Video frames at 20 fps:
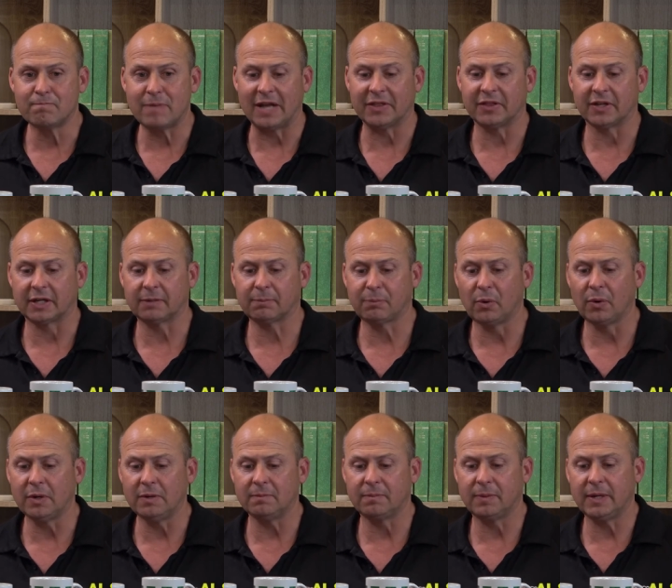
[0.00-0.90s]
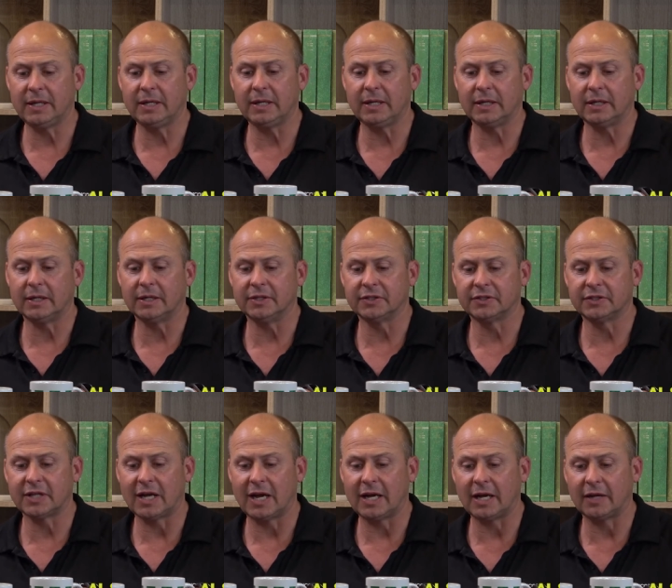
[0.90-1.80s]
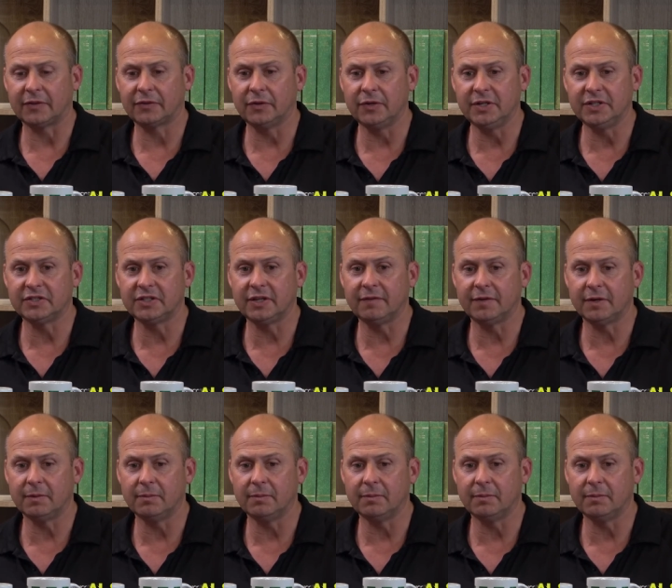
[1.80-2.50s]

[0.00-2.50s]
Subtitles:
But the point being is AR37